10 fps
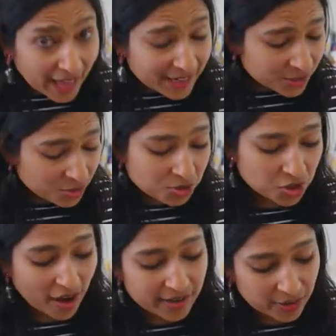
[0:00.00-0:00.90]
can
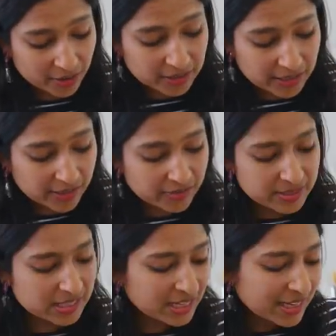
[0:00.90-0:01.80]
use dry curry
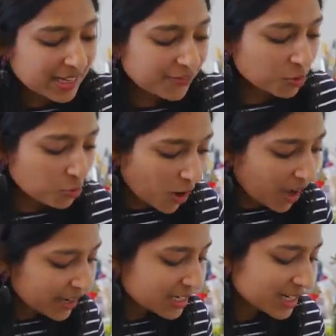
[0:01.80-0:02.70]
leaves if you
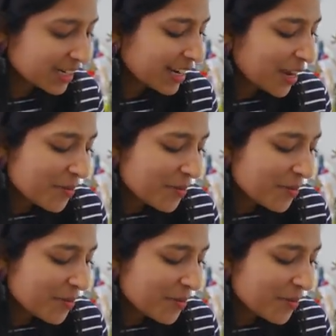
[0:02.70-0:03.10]
want.